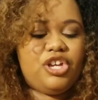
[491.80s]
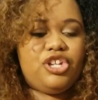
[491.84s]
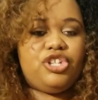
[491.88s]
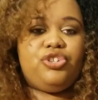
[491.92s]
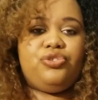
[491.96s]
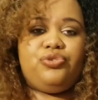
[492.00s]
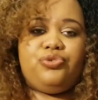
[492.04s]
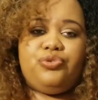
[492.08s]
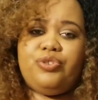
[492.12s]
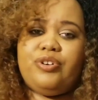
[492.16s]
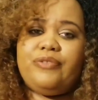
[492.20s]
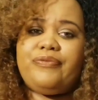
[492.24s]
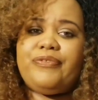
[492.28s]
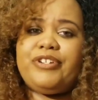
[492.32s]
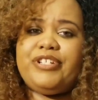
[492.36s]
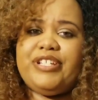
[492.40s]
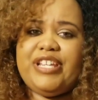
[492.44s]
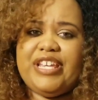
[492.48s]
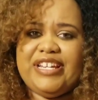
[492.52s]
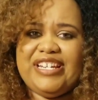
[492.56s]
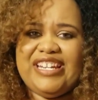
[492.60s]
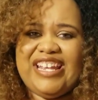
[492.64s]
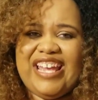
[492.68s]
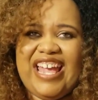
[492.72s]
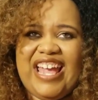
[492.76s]
You do it for
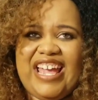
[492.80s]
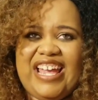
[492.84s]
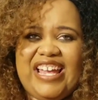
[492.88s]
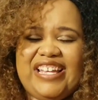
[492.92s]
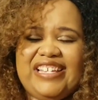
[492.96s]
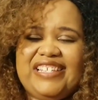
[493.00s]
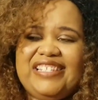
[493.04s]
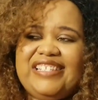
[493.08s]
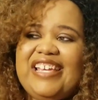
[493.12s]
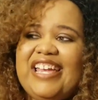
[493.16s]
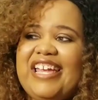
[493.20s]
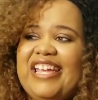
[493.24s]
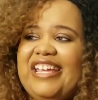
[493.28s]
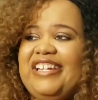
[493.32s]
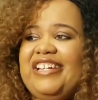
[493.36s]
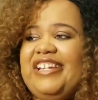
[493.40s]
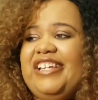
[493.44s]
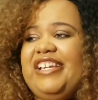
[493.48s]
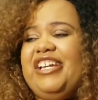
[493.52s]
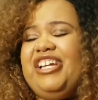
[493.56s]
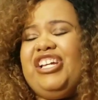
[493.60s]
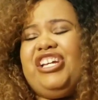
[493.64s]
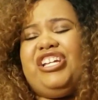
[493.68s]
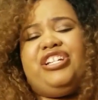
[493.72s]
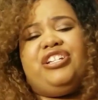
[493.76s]
10 days, and
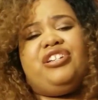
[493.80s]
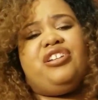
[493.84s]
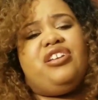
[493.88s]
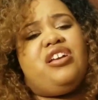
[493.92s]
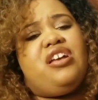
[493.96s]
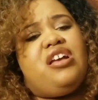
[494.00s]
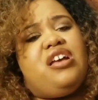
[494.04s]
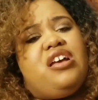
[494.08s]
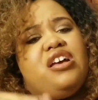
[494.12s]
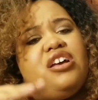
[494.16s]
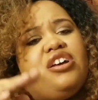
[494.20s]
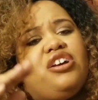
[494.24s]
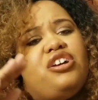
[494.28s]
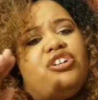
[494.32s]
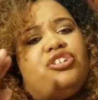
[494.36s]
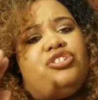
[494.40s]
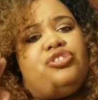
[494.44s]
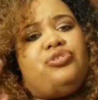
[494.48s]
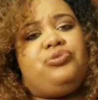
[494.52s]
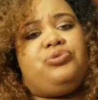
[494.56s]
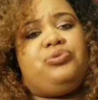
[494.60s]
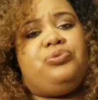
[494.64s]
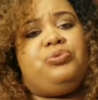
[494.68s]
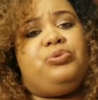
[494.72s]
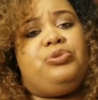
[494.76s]
then
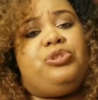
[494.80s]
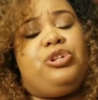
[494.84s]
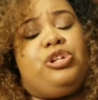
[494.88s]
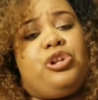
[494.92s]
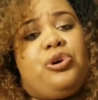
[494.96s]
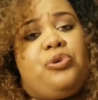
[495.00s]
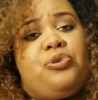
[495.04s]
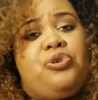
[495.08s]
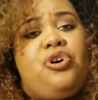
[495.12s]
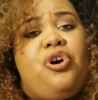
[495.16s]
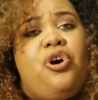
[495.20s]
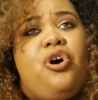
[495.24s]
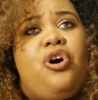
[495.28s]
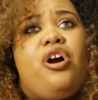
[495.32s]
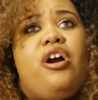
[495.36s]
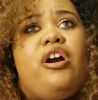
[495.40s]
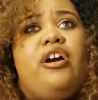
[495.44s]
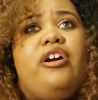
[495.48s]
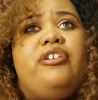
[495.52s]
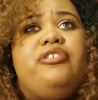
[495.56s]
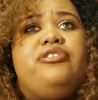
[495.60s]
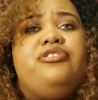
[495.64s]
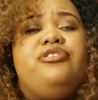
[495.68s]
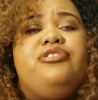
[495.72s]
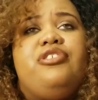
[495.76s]
you do the low
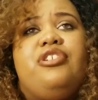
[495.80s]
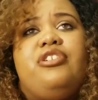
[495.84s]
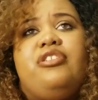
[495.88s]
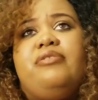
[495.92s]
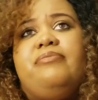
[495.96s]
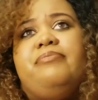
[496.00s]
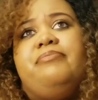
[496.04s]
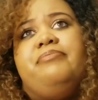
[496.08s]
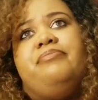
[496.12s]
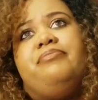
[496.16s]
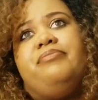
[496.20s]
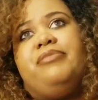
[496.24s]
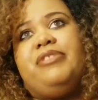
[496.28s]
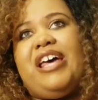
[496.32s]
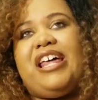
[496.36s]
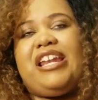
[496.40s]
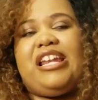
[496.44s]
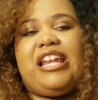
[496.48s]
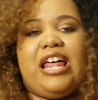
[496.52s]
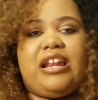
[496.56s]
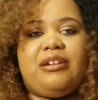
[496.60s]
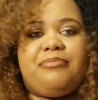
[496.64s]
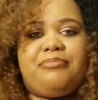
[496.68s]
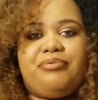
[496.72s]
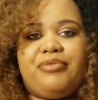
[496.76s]
carbs, not a
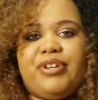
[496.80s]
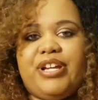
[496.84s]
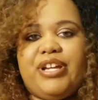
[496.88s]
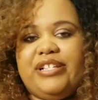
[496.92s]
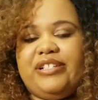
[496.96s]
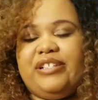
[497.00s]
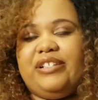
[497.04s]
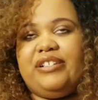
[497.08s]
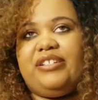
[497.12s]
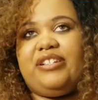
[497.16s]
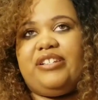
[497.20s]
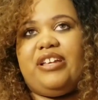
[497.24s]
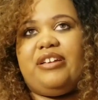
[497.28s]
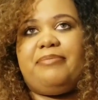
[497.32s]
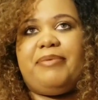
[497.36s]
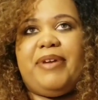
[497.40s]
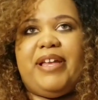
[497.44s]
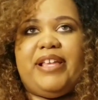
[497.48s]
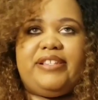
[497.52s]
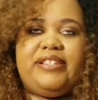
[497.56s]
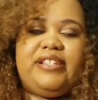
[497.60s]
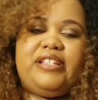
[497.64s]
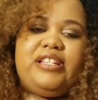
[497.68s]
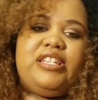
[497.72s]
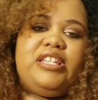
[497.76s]
lot of breads and stuff,
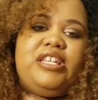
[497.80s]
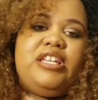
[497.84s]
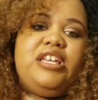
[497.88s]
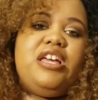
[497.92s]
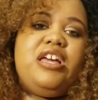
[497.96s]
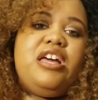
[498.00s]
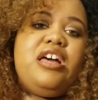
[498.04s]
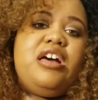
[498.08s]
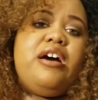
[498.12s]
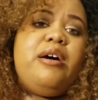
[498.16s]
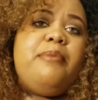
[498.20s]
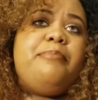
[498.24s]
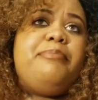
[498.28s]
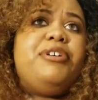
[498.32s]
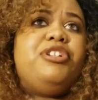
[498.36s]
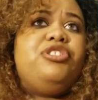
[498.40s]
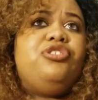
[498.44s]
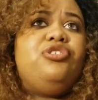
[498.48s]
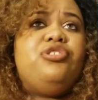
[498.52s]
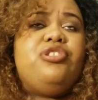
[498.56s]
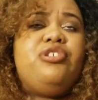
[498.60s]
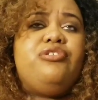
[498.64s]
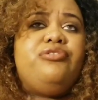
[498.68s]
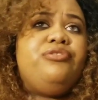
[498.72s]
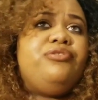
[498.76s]
basically. But,
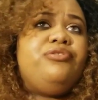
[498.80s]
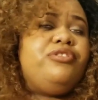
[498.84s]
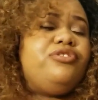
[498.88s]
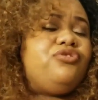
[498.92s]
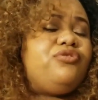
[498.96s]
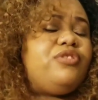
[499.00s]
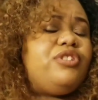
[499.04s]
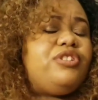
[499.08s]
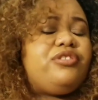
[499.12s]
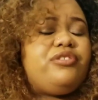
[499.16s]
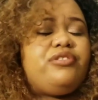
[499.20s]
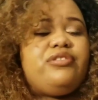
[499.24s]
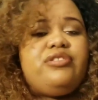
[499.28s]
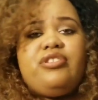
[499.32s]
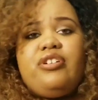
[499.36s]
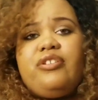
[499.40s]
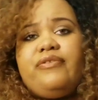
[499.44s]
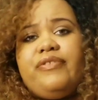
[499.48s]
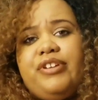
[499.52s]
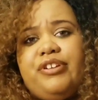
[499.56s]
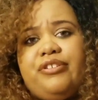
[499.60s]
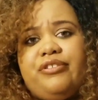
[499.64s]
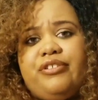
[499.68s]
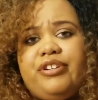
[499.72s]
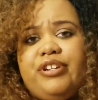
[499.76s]
you can treat yourself
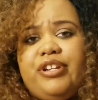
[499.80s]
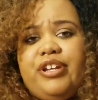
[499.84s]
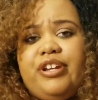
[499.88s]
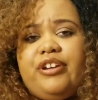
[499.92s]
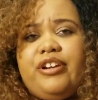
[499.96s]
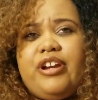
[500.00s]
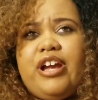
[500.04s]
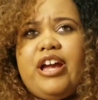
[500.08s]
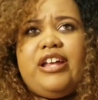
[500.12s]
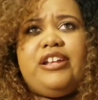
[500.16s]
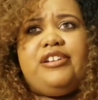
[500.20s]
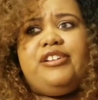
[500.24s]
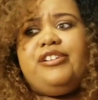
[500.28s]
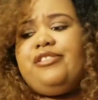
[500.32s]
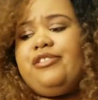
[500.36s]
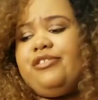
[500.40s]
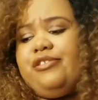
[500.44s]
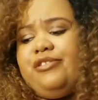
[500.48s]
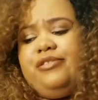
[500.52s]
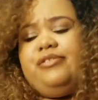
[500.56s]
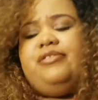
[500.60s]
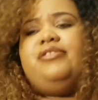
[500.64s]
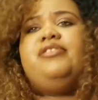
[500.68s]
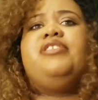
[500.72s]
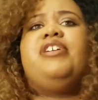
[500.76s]
here and there.
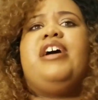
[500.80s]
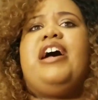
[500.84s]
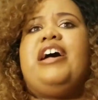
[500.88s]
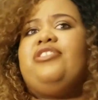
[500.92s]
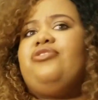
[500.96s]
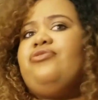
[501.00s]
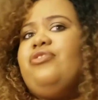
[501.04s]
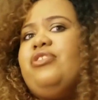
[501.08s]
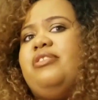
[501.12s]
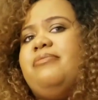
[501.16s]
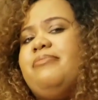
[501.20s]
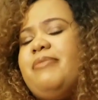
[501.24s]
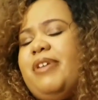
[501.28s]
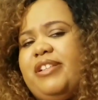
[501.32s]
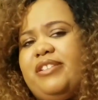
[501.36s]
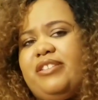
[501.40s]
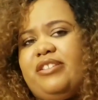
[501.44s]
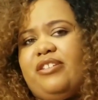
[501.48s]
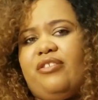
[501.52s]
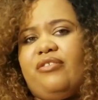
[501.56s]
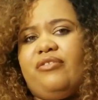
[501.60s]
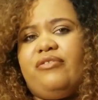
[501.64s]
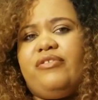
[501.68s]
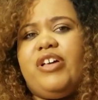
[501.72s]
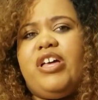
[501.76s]
I treat
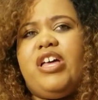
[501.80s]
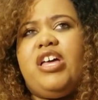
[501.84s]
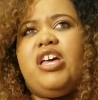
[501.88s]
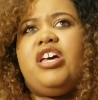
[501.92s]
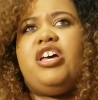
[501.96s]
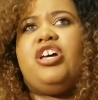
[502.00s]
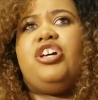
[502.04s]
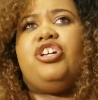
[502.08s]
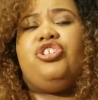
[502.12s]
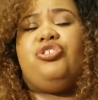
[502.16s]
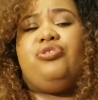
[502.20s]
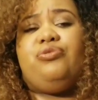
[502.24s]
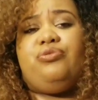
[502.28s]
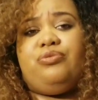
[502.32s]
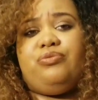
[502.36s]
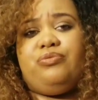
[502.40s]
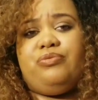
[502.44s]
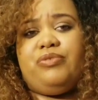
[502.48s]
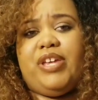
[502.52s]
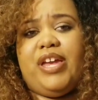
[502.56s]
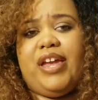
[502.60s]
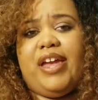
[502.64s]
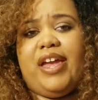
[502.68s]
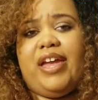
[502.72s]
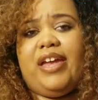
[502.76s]
myself. You do
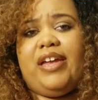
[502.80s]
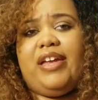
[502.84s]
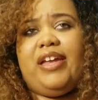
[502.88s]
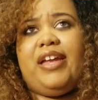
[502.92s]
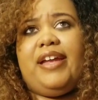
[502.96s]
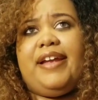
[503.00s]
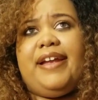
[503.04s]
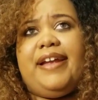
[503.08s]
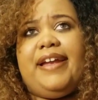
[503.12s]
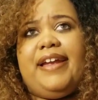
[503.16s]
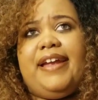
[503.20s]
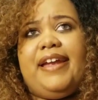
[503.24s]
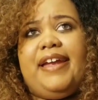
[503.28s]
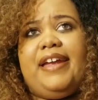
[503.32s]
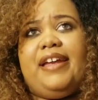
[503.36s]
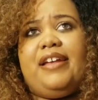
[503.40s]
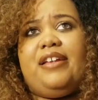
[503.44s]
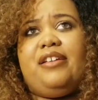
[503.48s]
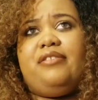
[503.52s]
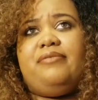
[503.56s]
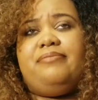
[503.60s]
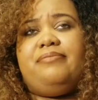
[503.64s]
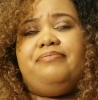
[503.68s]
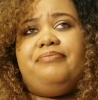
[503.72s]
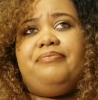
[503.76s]
that,
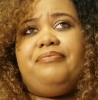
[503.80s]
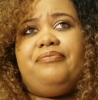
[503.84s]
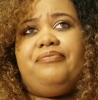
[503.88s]
and